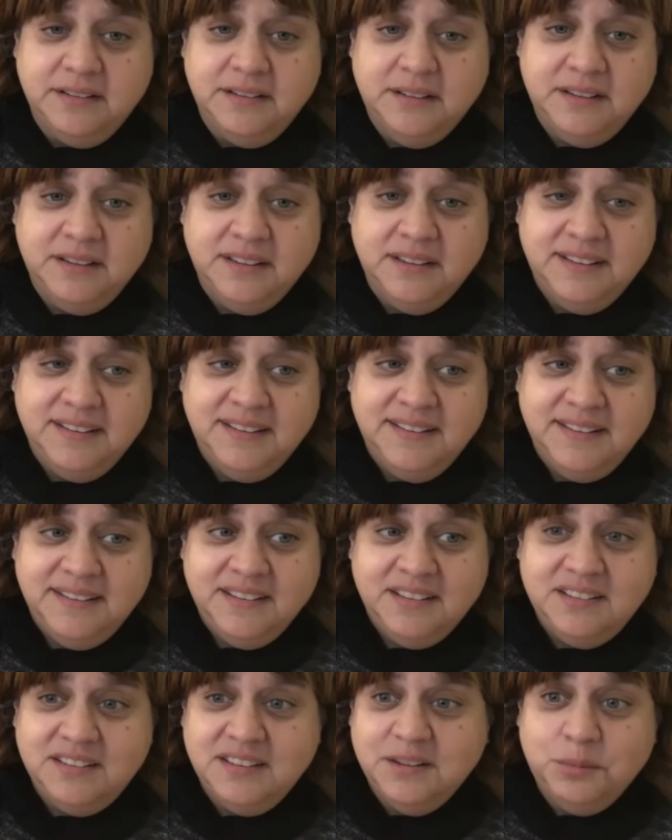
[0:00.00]
Mm -hmm.
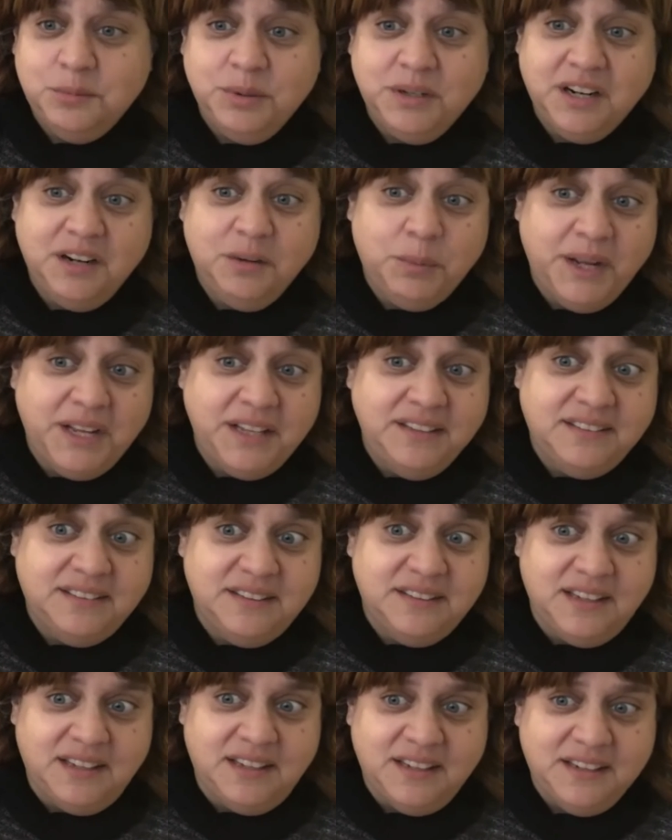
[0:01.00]
So we're going to wait and
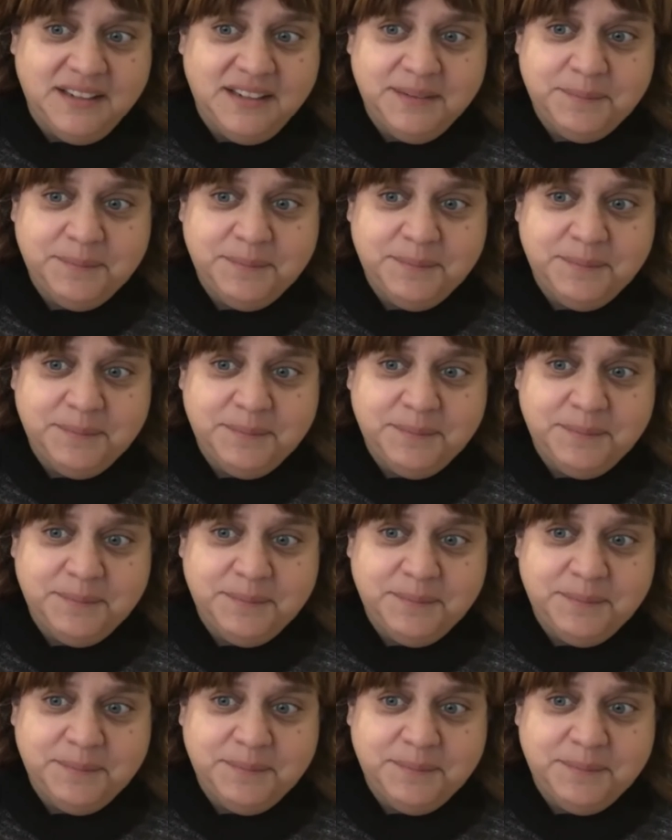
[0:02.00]
see.